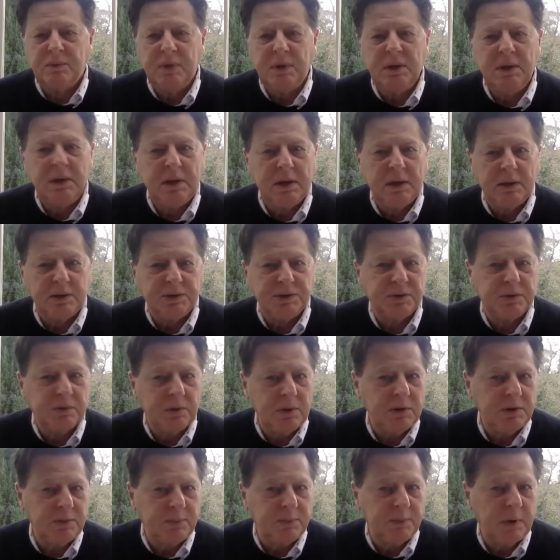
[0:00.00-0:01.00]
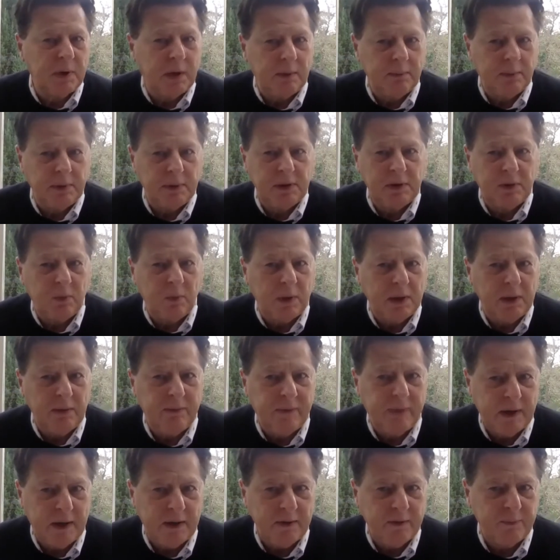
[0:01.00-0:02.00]
retail streets, probably
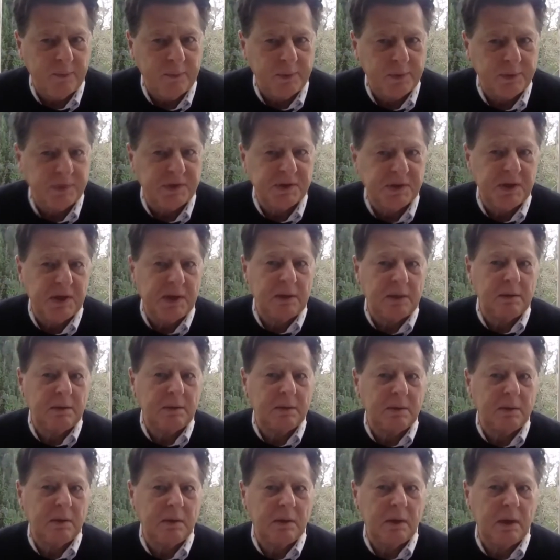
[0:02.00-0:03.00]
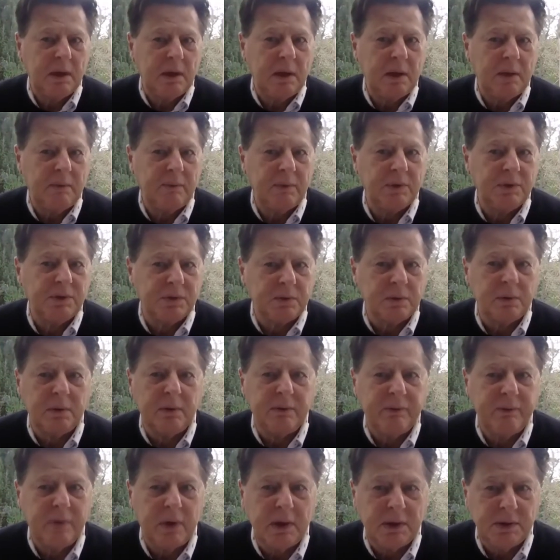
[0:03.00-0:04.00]
25% of the
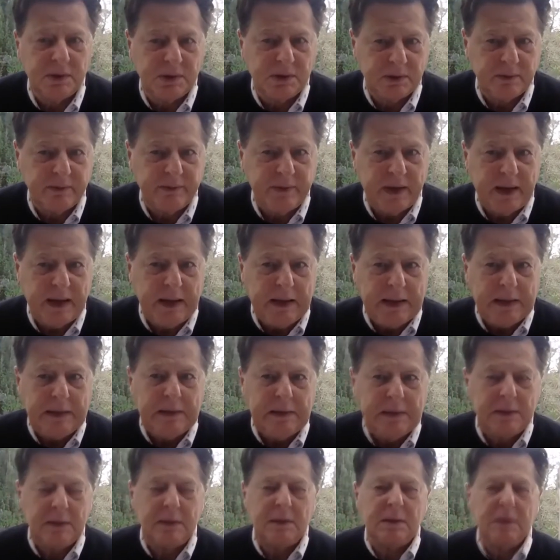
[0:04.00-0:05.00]
storefronts are vacant.